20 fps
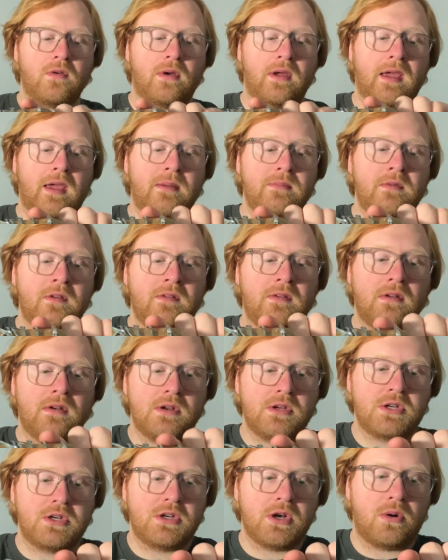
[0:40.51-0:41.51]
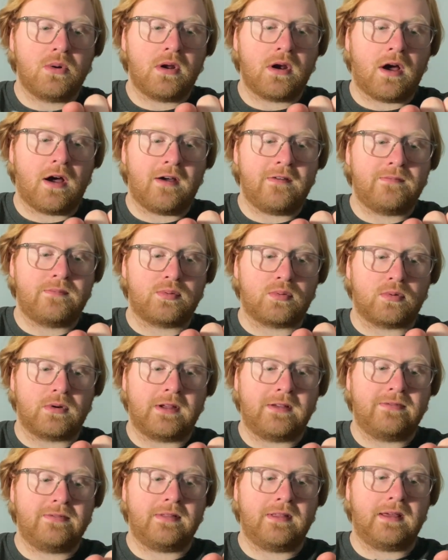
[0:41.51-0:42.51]
I am just going to show it off
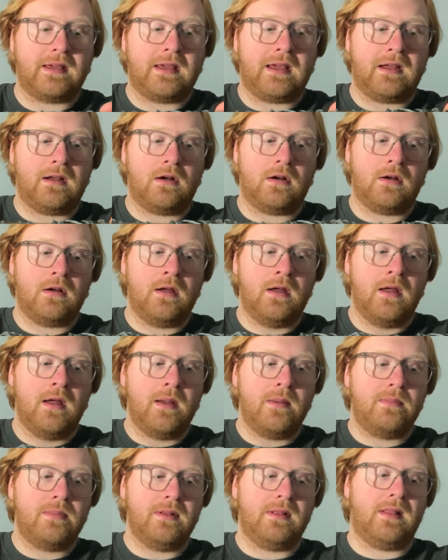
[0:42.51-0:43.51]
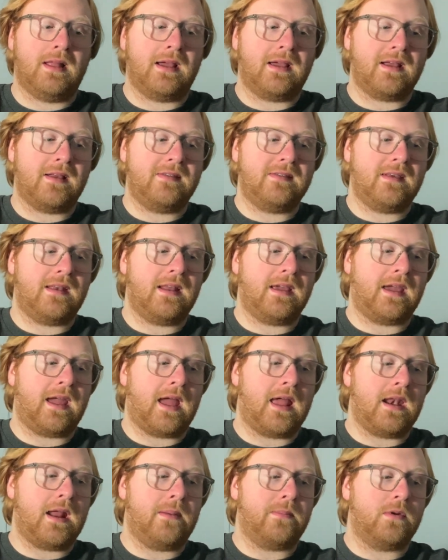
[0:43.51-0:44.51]
briefly here. But like I said
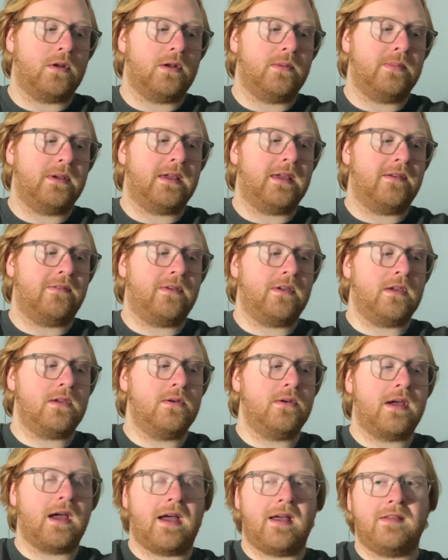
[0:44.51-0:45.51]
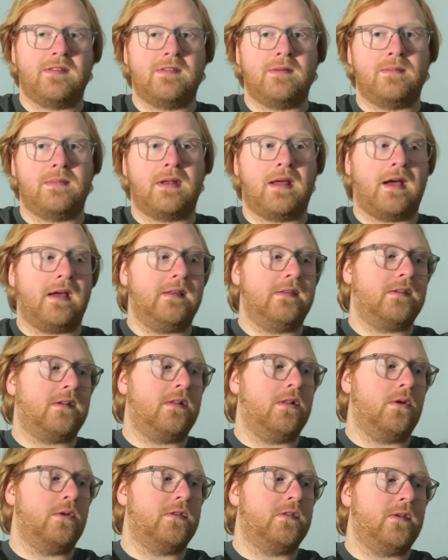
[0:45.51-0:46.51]
again, I'm going to be giving you guys some nice
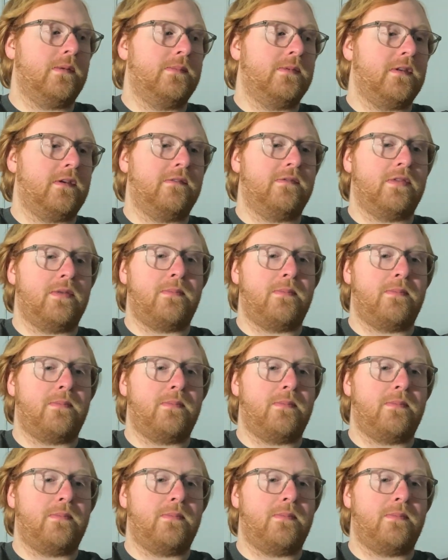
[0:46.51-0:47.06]
close-ups of the